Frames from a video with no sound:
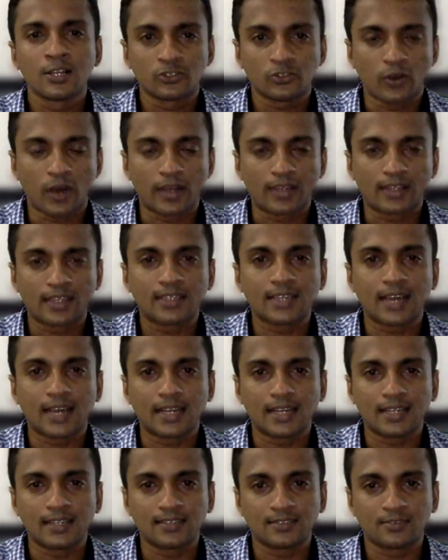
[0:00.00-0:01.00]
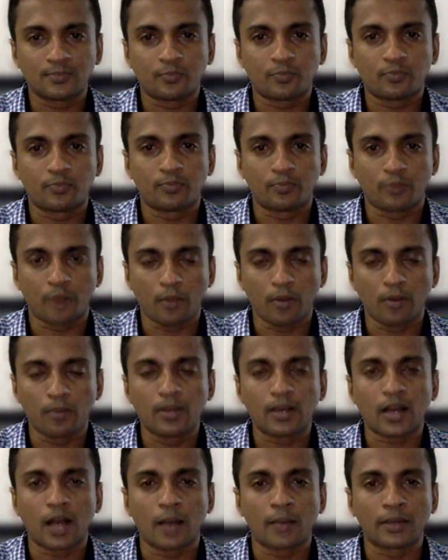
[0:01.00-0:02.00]
So I think that is
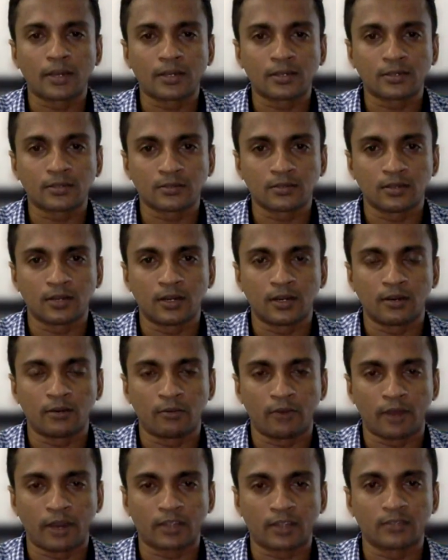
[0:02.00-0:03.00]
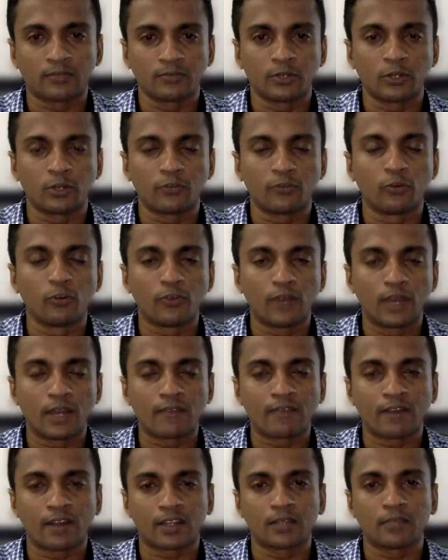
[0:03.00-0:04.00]
probably coming,
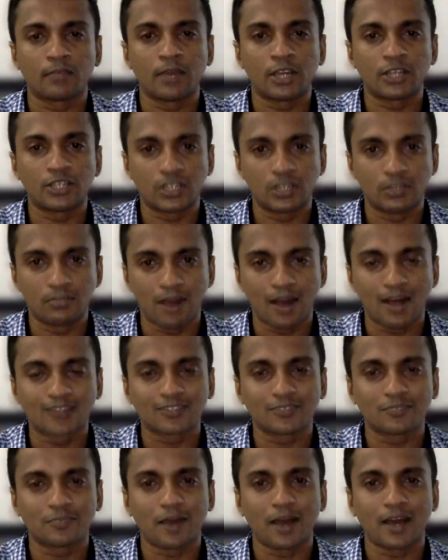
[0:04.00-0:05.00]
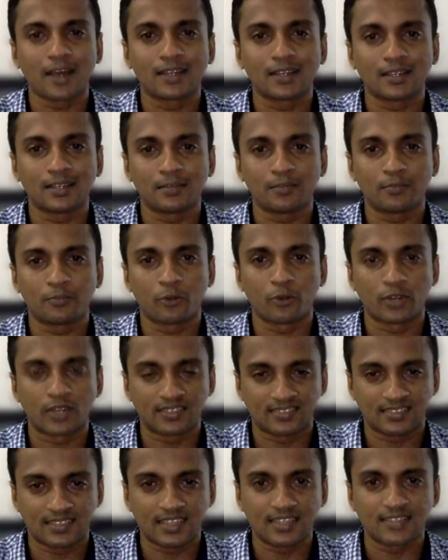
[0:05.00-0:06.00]
fulfilling one of the major demands by the
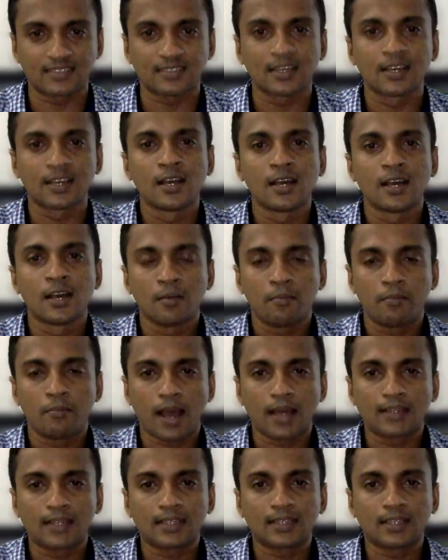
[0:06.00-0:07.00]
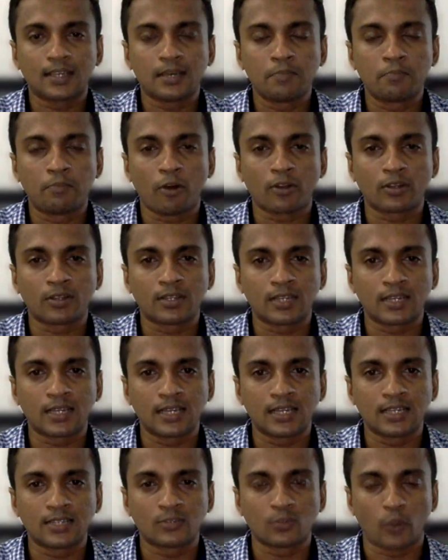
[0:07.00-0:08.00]
protesters. But I think the important
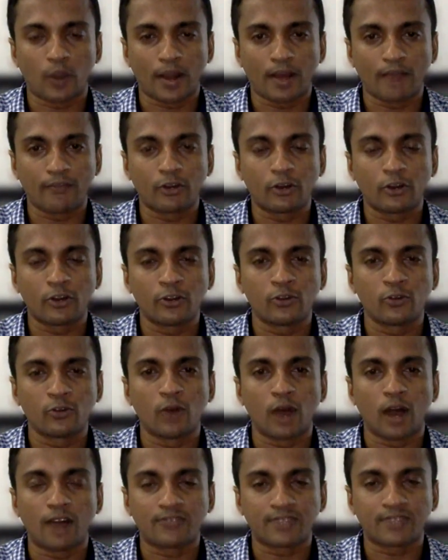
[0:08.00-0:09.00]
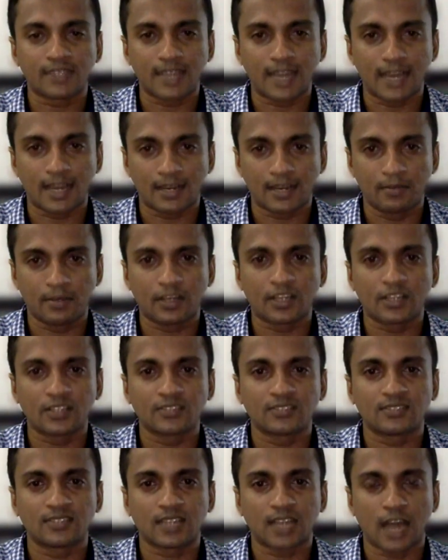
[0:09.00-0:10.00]
thing is, what are we going to do after that?
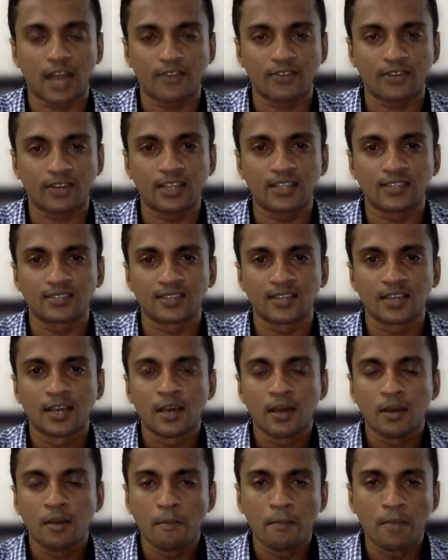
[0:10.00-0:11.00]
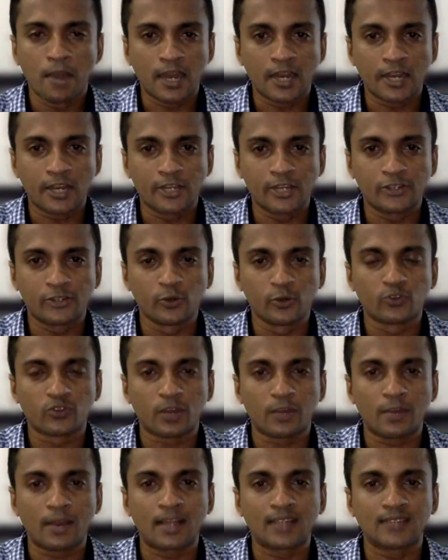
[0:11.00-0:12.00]
Because the country's main issues
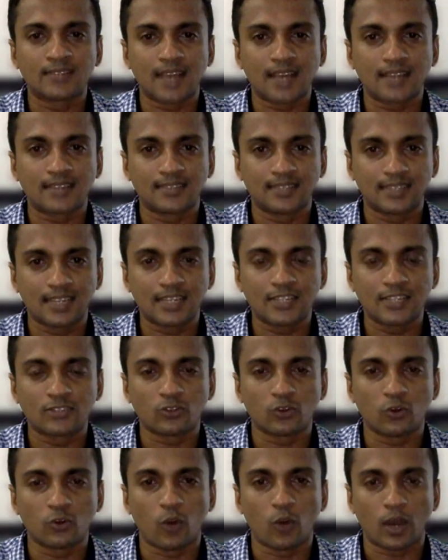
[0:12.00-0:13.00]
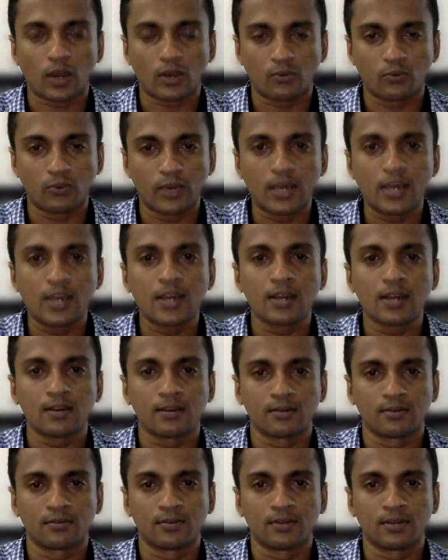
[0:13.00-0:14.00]
remains as it is. So what
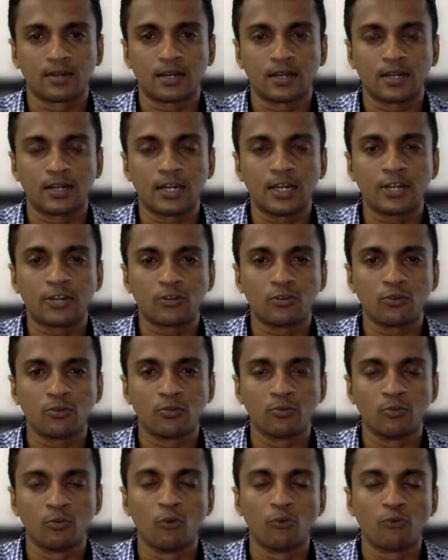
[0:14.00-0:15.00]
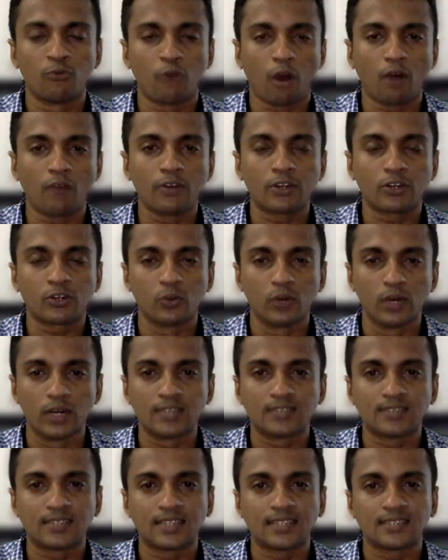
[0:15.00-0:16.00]
we need to move forward
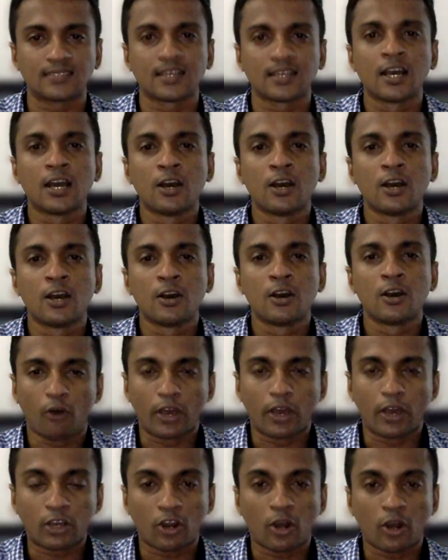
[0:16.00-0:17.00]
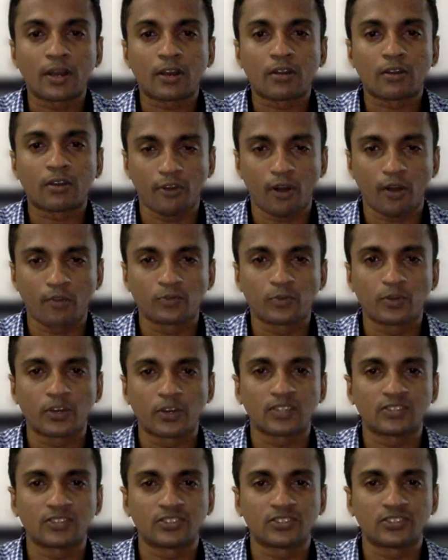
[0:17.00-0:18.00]
towards is for economic reforms,
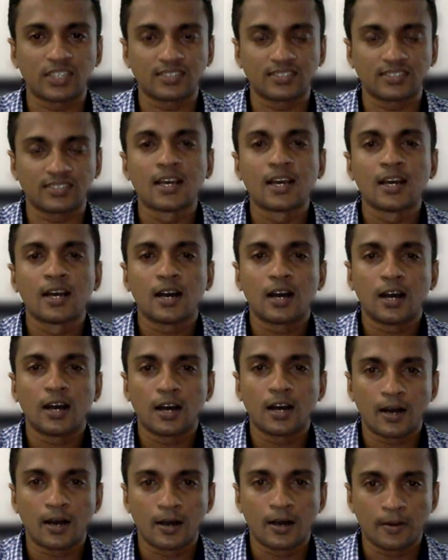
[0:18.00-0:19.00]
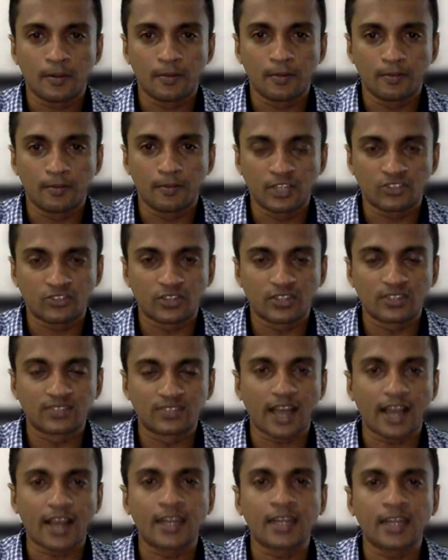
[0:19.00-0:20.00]
because just
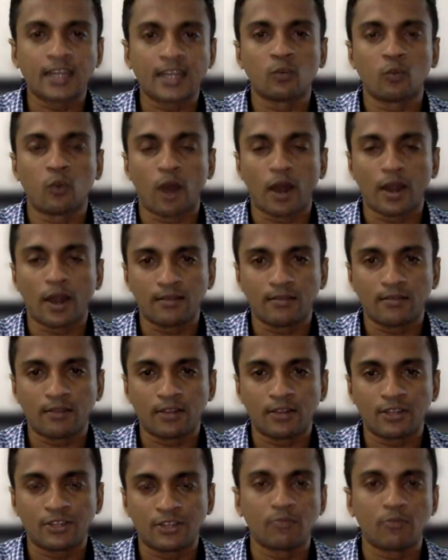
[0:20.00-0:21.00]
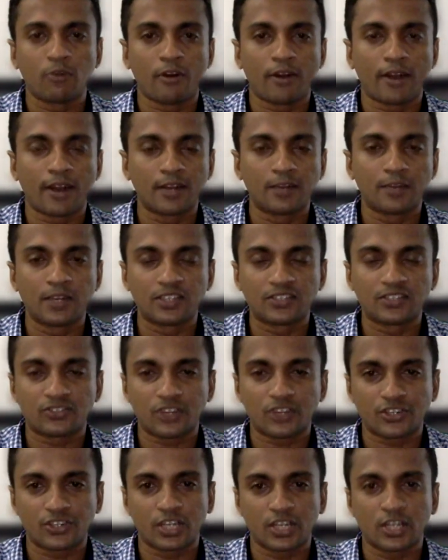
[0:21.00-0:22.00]
resigning one regime or an
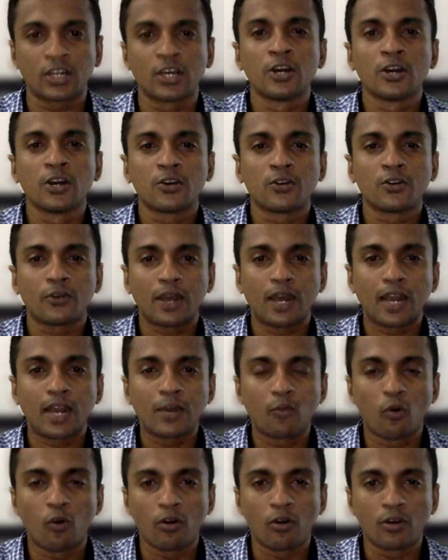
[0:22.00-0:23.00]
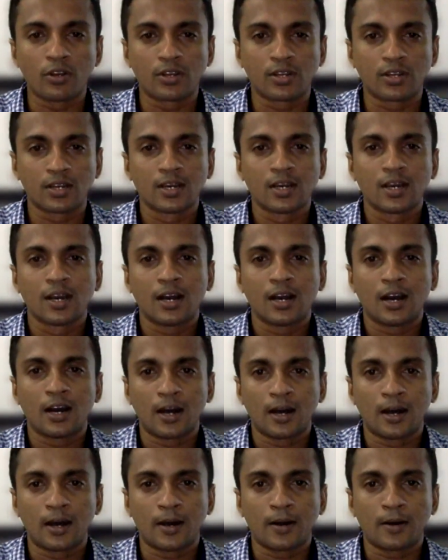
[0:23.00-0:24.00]
administration really won't
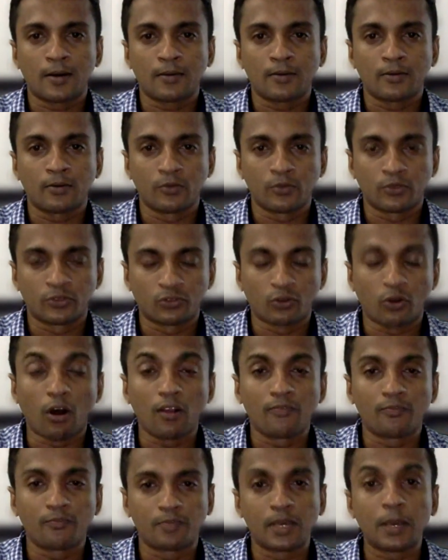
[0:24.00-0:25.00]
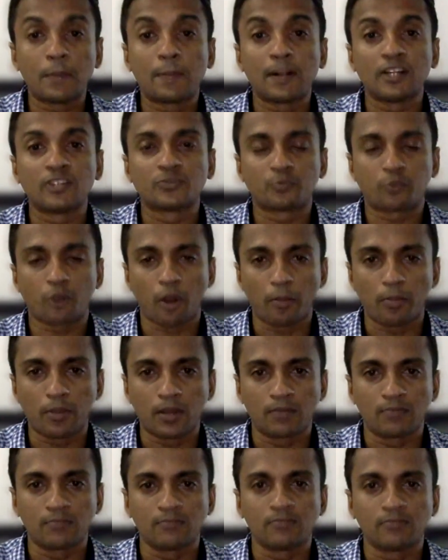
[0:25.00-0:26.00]
solve people's
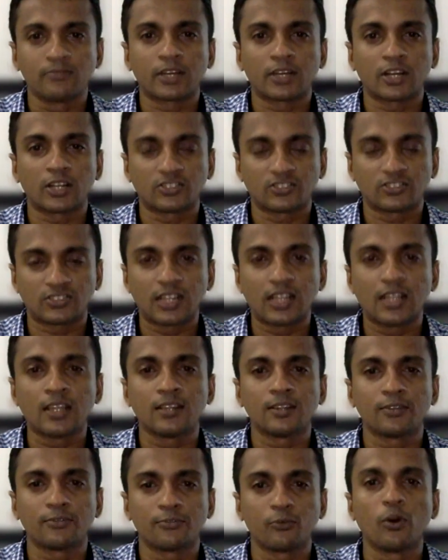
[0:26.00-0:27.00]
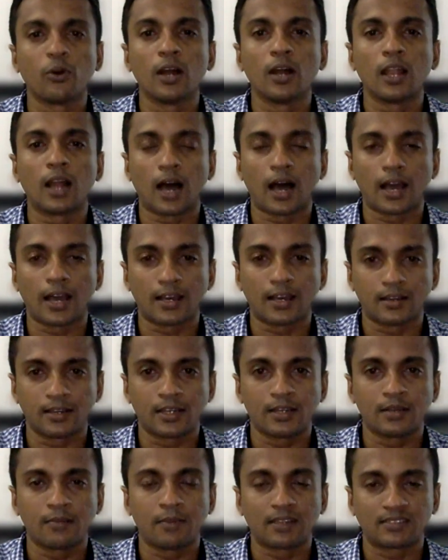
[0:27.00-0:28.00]
problem, because still the fuel are
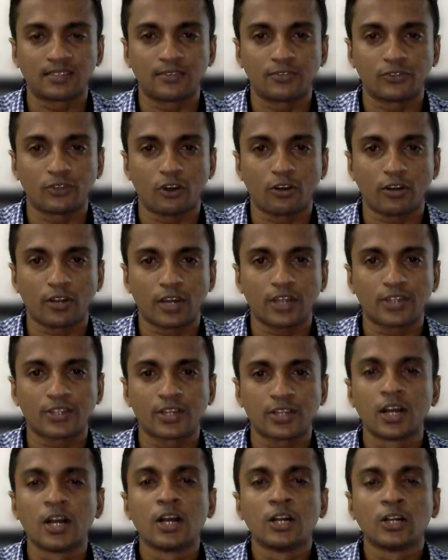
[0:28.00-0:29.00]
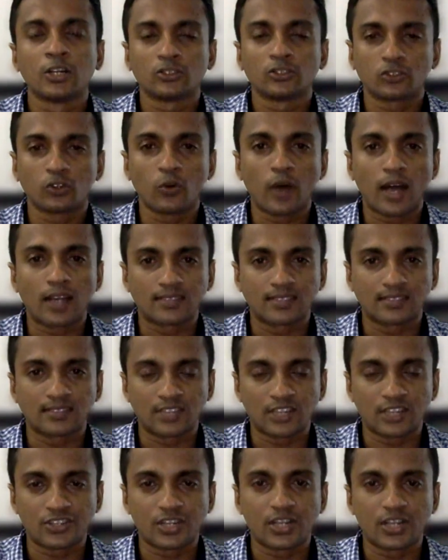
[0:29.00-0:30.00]
in a massive shortage, so as
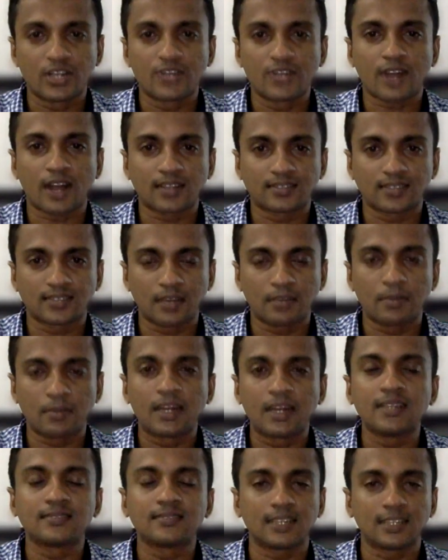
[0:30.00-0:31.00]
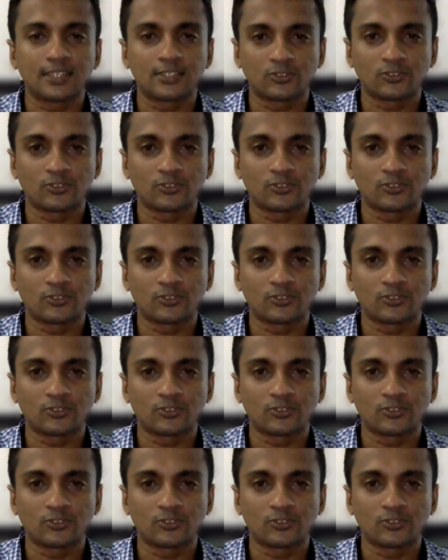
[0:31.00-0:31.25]
essential drugs and medicine.